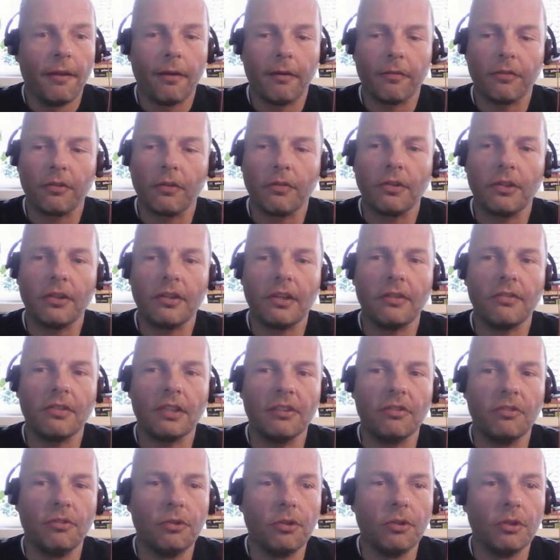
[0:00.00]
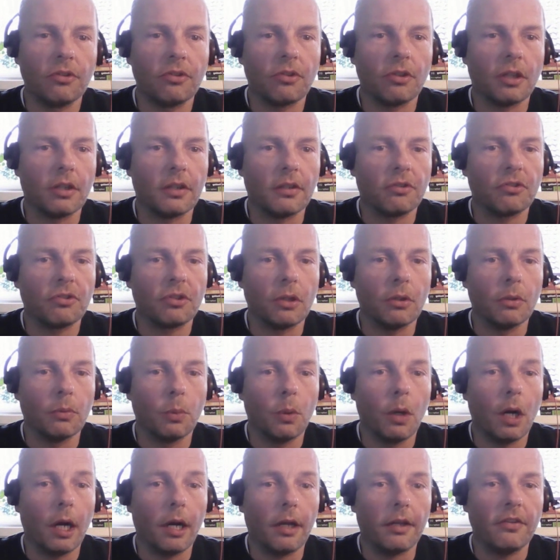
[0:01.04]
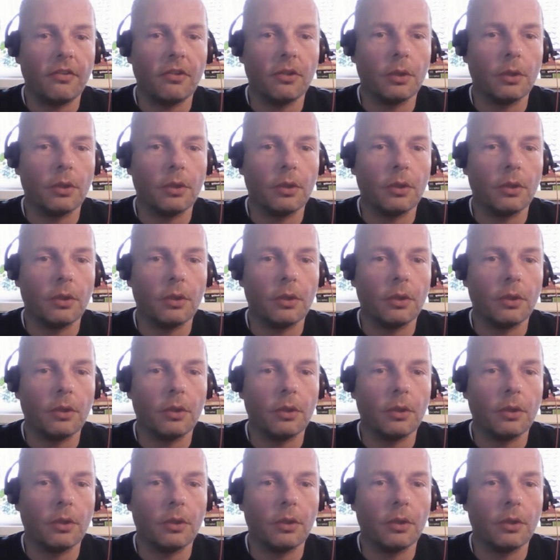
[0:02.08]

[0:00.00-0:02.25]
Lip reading: of software testing is just so wide.